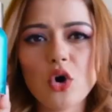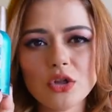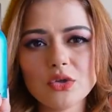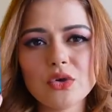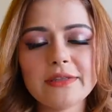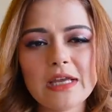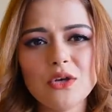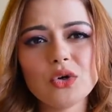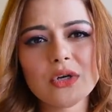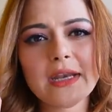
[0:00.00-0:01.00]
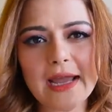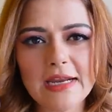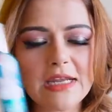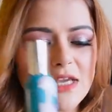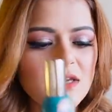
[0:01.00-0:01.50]
Although they look
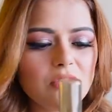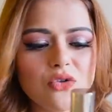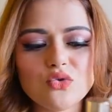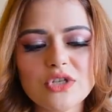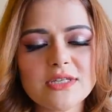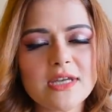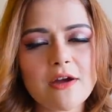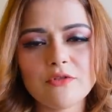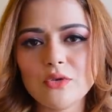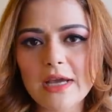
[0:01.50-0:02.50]
tiny, you just have to